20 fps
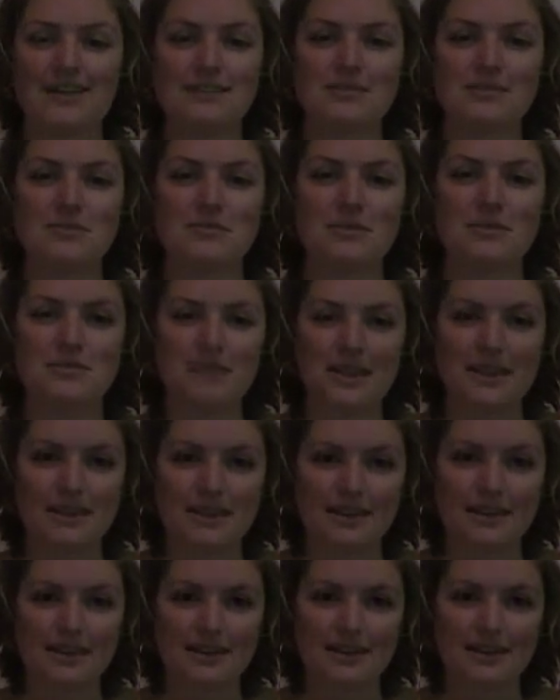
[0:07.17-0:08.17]

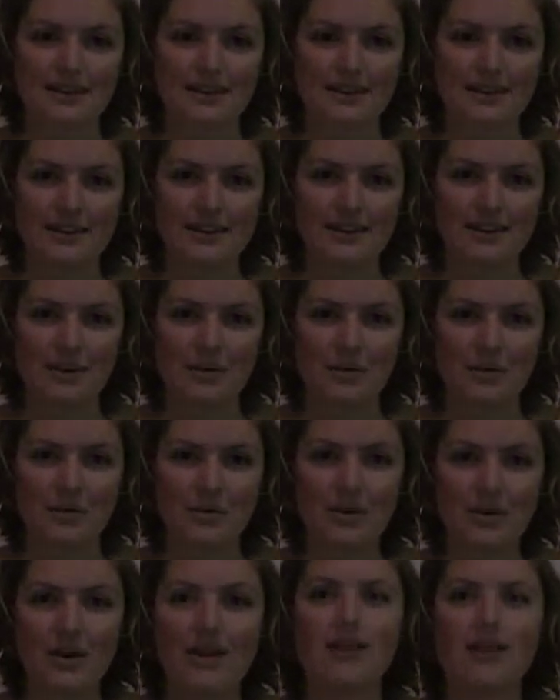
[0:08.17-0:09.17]
woman,
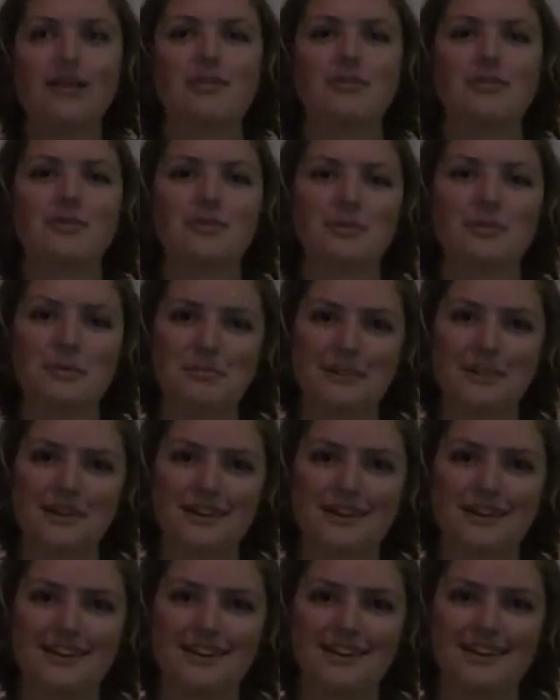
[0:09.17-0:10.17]
were all
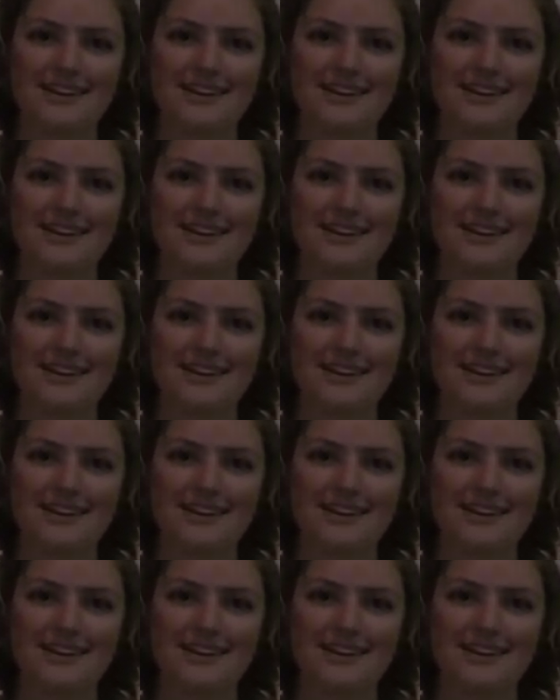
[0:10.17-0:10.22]
women?